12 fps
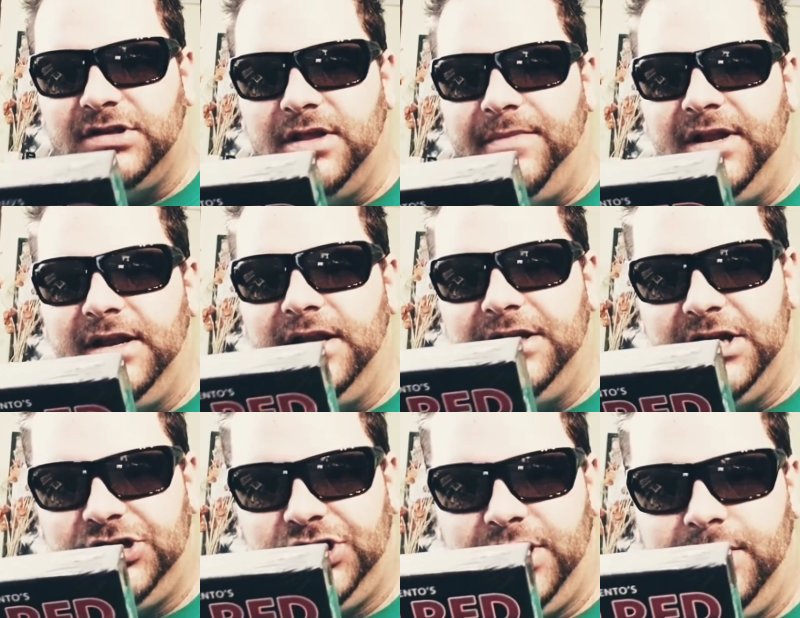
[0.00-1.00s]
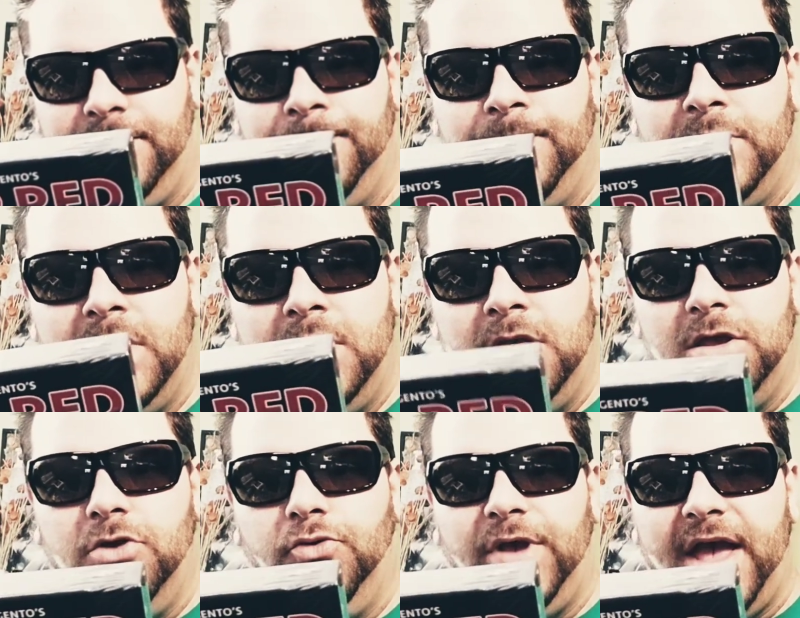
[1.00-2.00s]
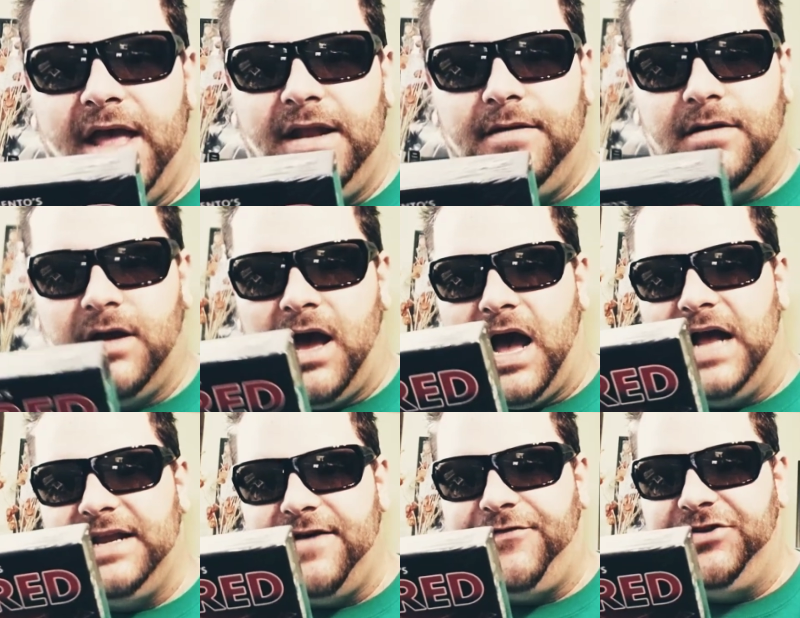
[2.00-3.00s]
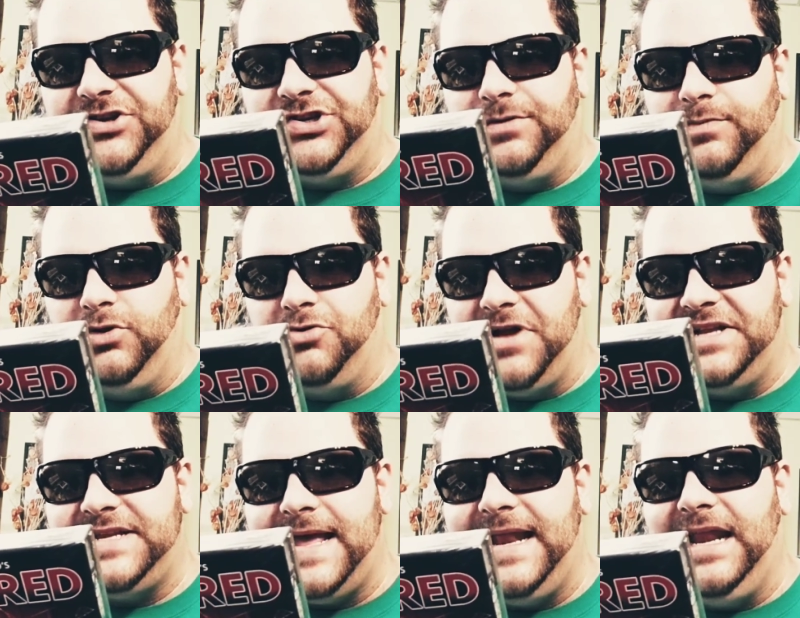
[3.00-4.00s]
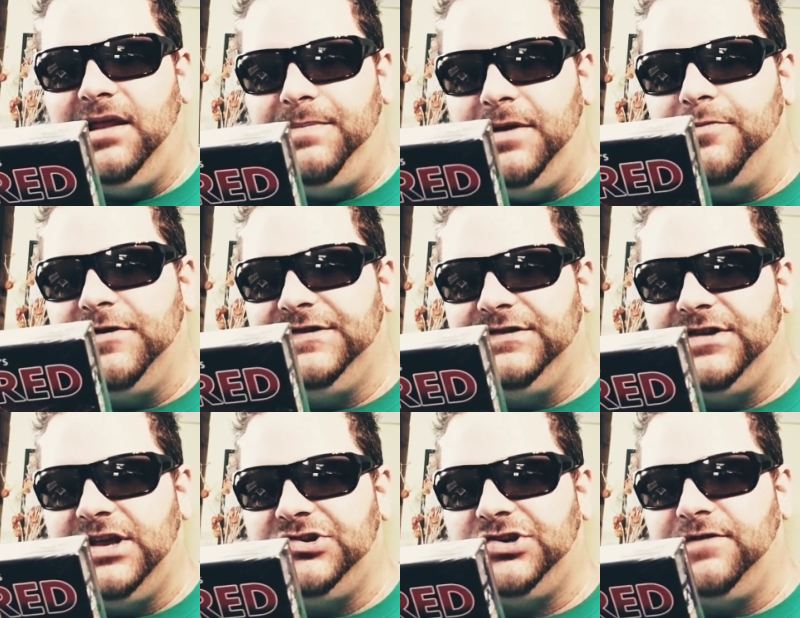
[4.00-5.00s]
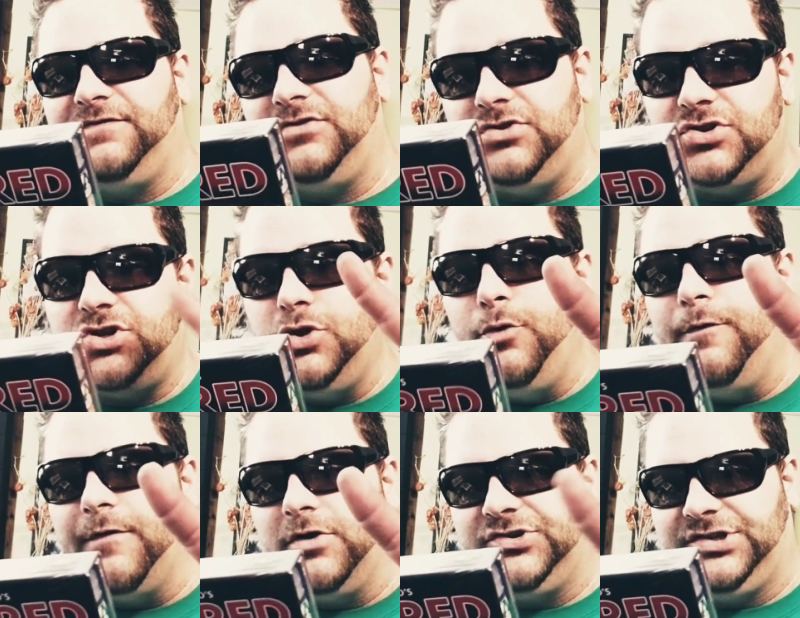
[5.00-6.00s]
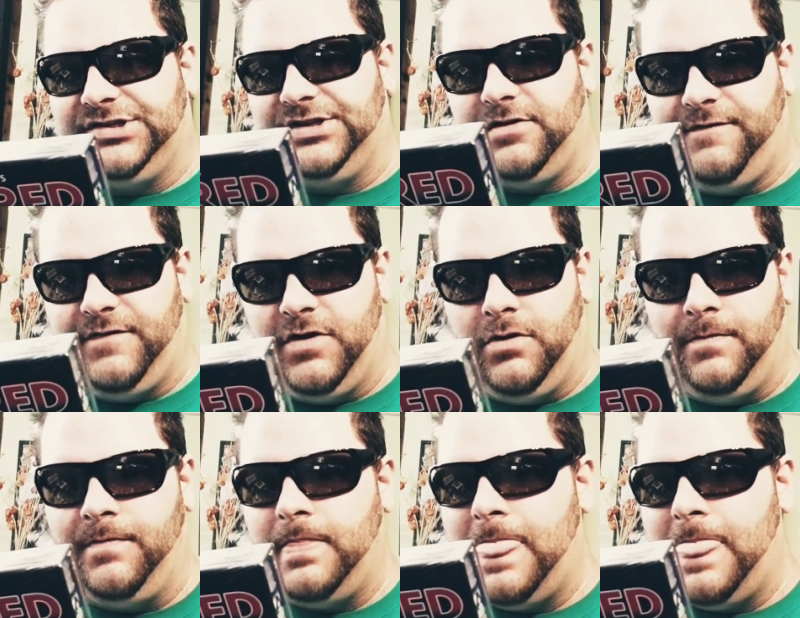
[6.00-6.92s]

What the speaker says: limited edition, you get a high-definition Blu-ray 1080p presentation of 2 versions of the film.